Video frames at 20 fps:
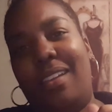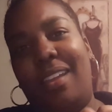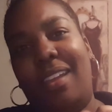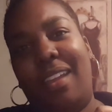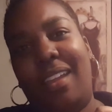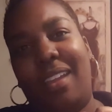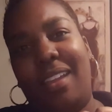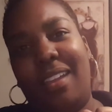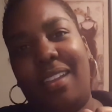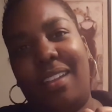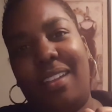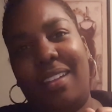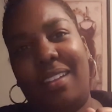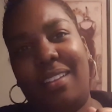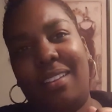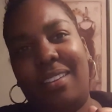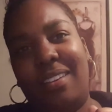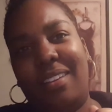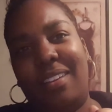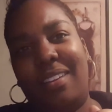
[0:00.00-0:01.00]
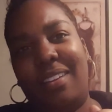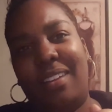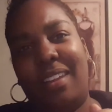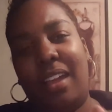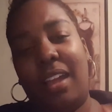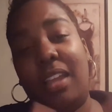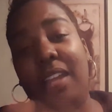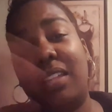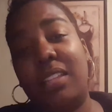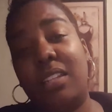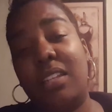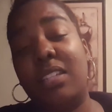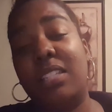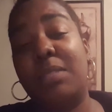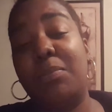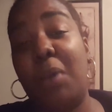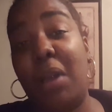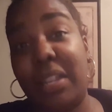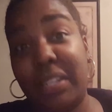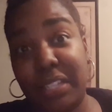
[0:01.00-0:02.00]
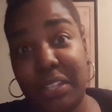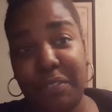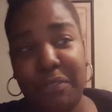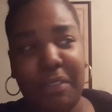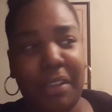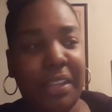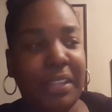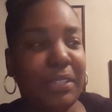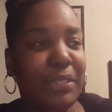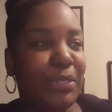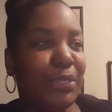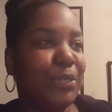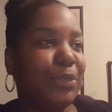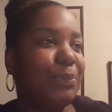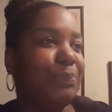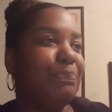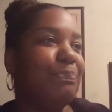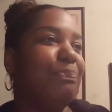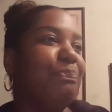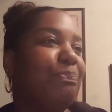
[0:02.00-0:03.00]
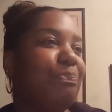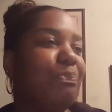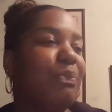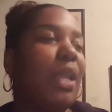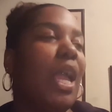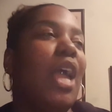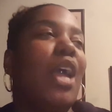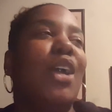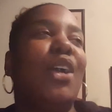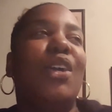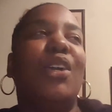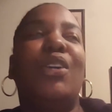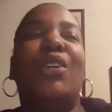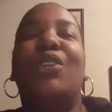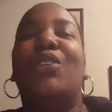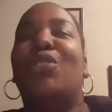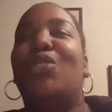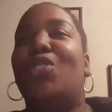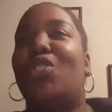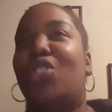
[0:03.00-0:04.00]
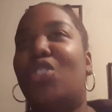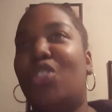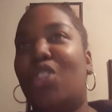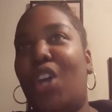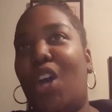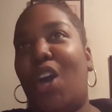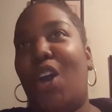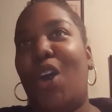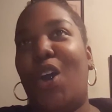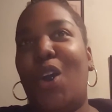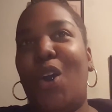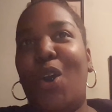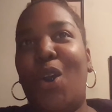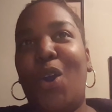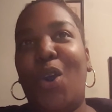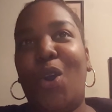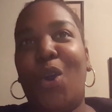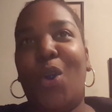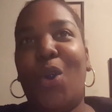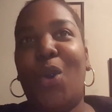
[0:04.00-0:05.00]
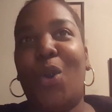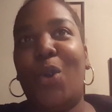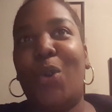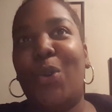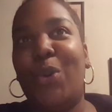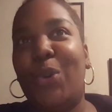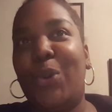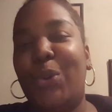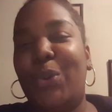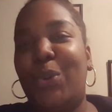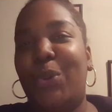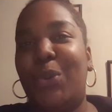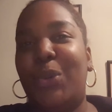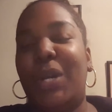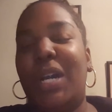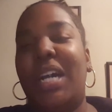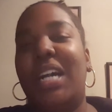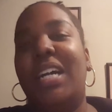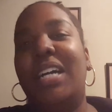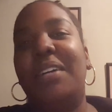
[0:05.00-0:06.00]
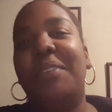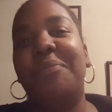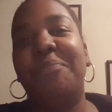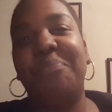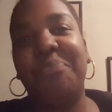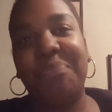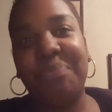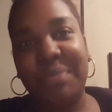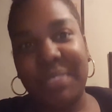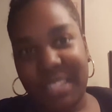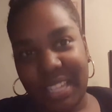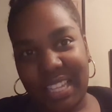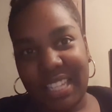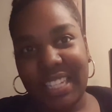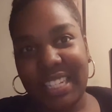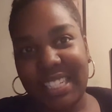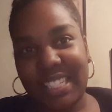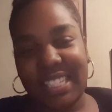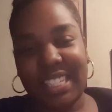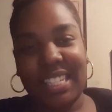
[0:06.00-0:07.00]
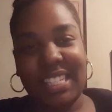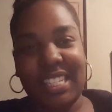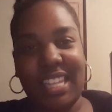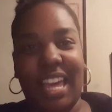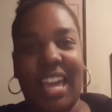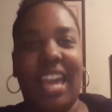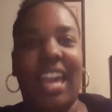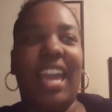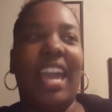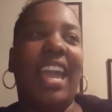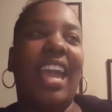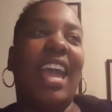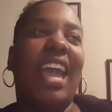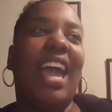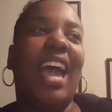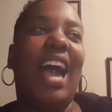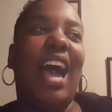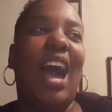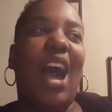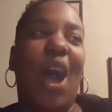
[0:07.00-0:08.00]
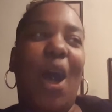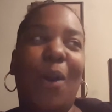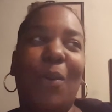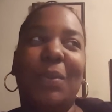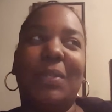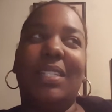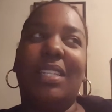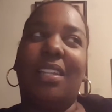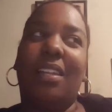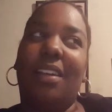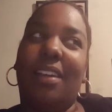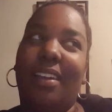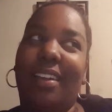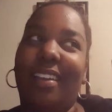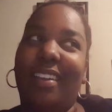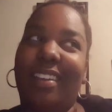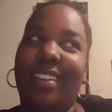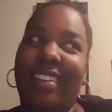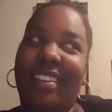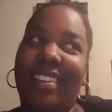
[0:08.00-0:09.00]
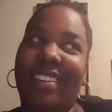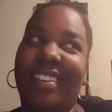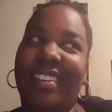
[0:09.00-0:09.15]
And I get a smiley face. So, needless to say, I was like,